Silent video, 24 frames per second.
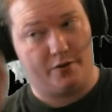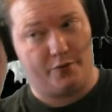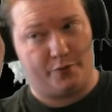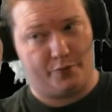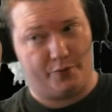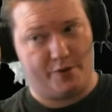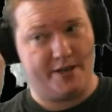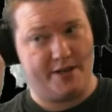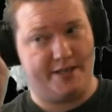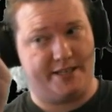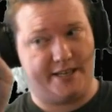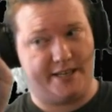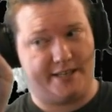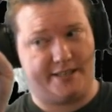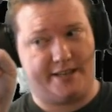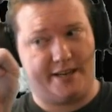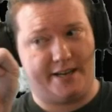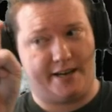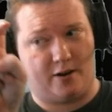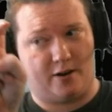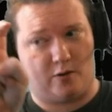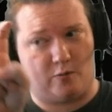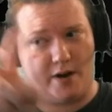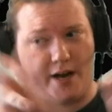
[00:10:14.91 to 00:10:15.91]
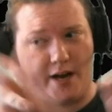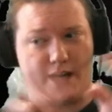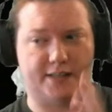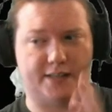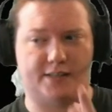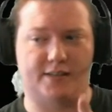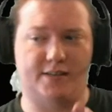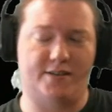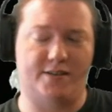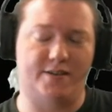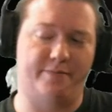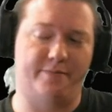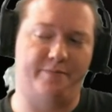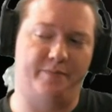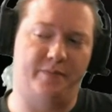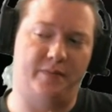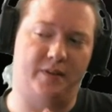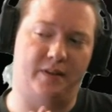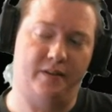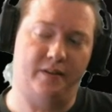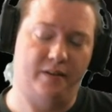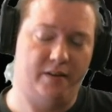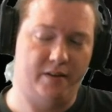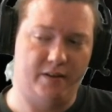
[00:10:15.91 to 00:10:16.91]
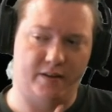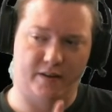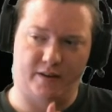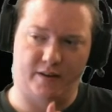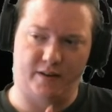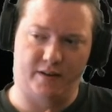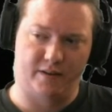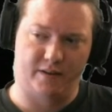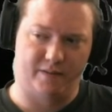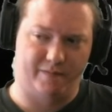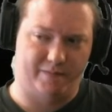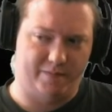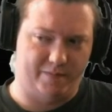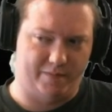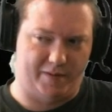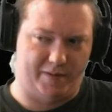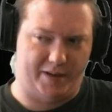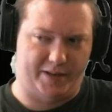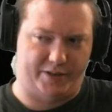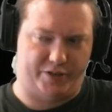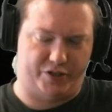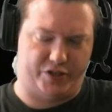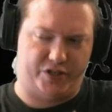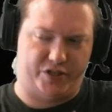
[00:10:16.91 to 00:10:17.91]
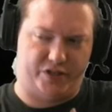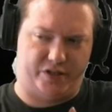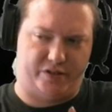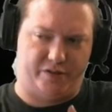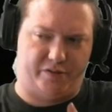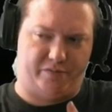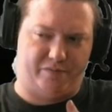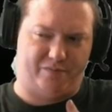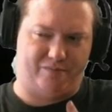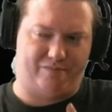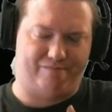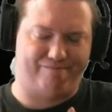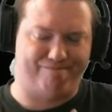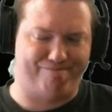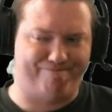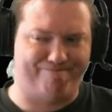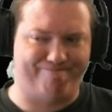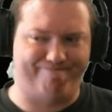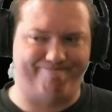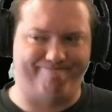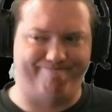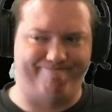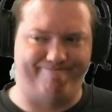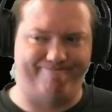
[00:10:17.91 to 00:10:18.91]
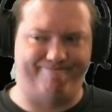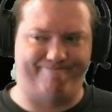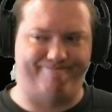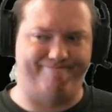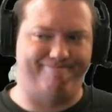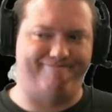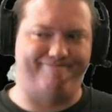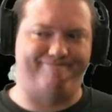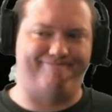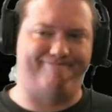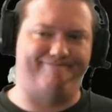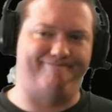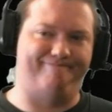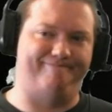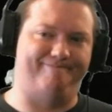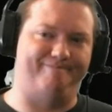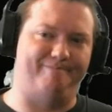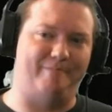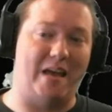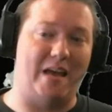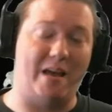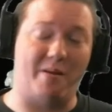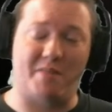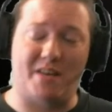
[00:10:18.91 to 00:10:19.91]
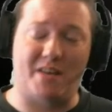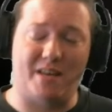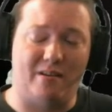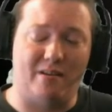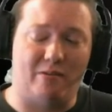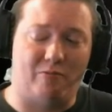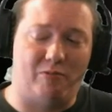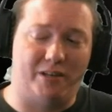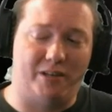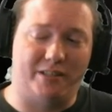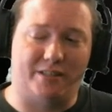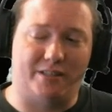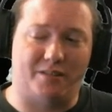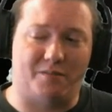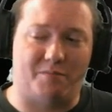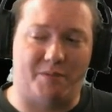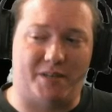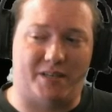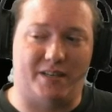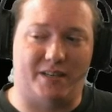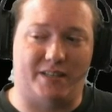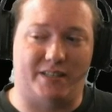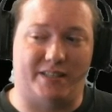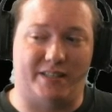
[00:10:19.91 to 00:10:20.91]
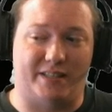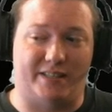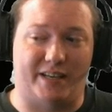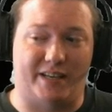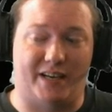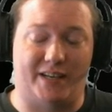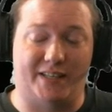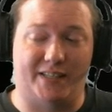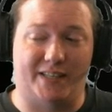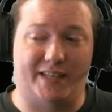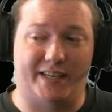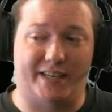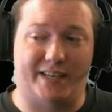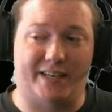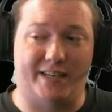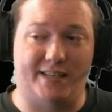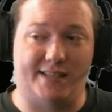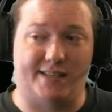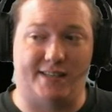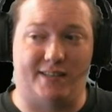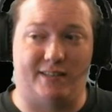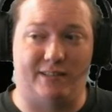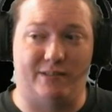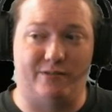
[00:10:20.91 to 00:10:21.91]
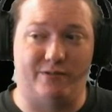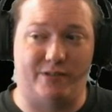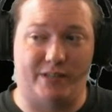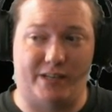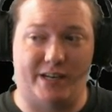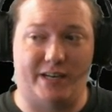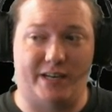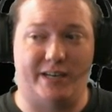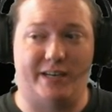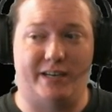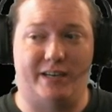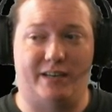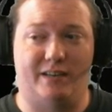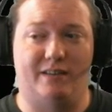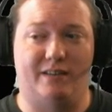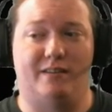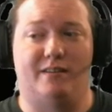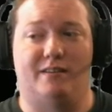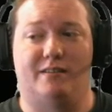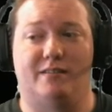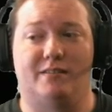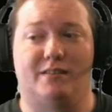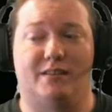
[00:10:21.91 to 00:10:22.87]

resisting arrest, which maybe he was because it sounds like he's hallucinating.